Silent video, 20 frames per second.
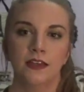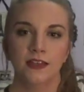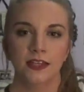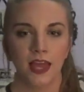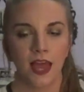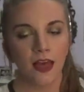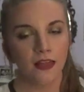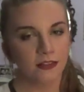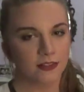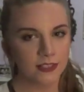
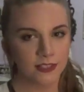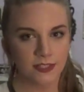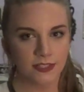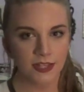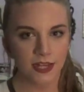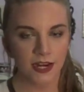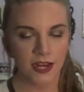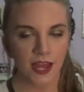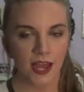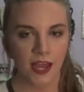calluses
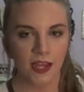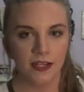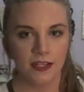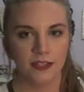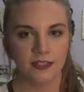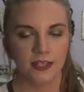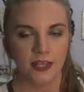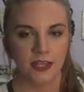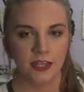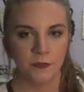I had,
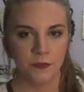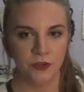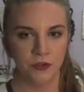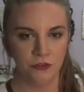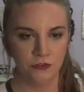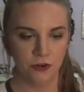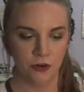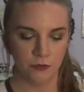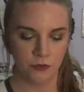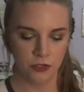because I am a
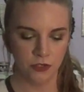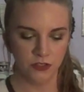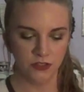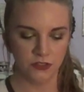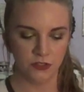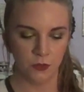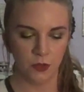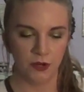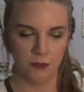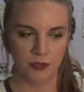drummer,
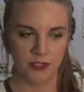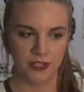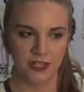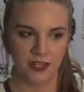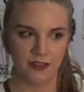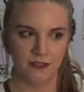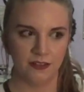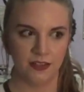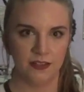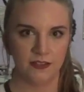so I would
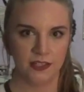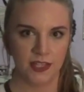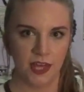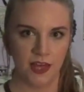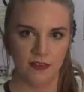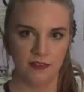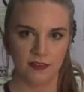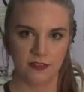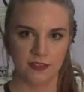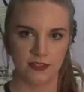get like
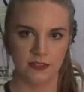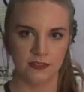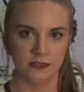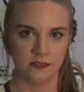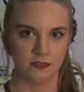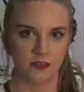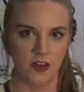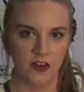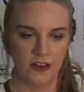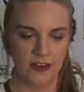calluses a
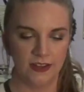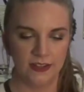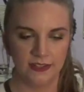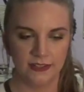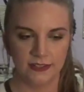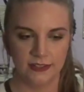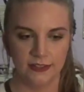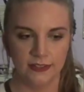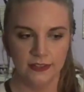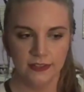lot
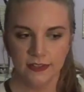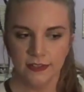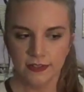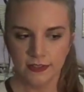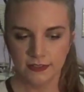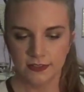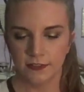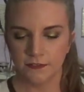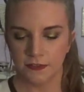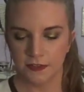and
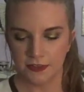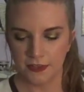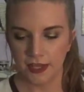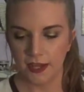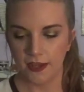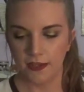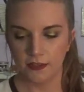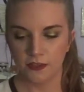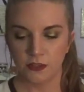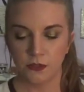stuff like
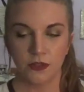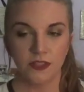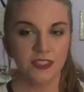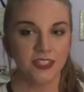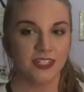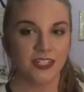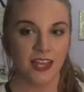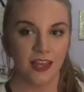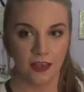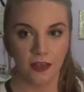that. So it
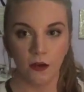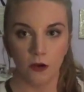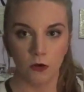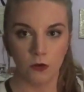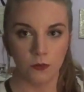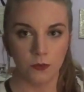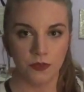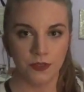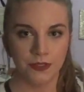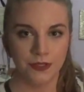did
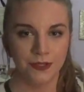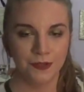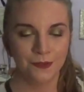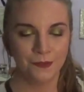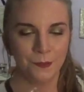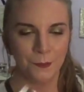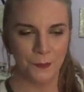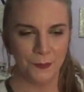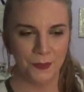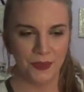help,
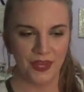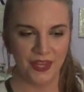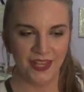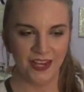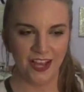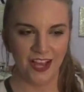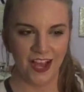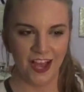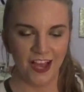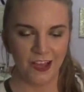but
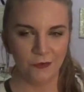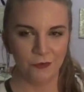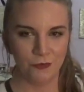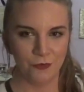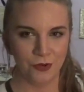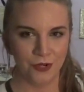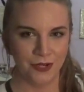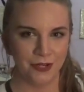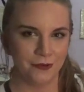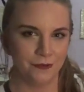I
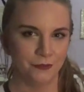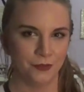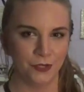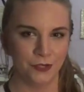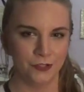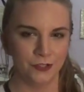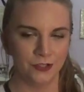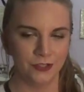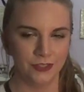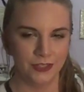wouldn't
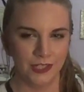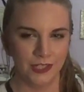purchase